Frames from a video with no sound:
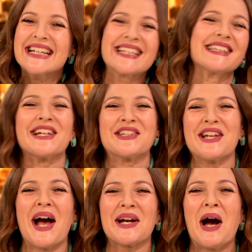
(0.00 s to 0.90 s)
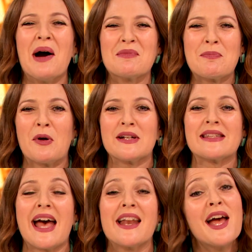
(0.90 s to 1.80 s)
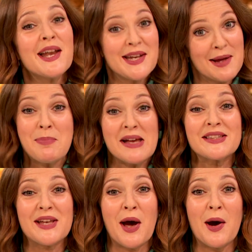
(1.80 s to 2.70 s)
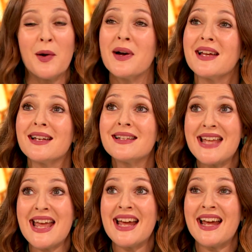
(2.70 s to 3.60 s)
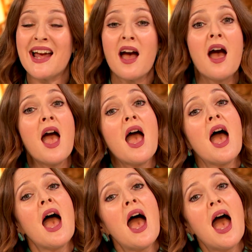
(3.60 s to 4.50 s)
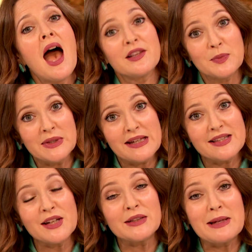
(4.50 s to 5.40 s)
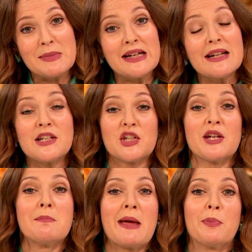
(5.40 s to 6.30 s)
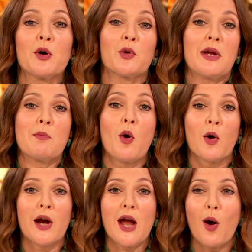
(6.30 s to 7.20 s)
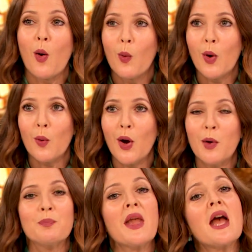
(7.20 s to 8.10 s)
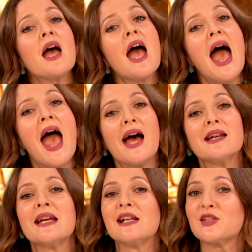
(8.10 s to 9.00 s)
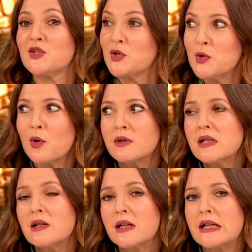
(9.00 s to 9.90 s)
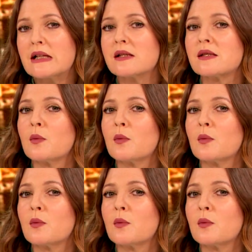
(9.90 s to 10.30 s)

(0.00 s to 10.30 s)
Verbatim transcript: Delish.com reports that Nabisco, ding, has released their limited edition maple cream Oreo. And it's 2 golden cookies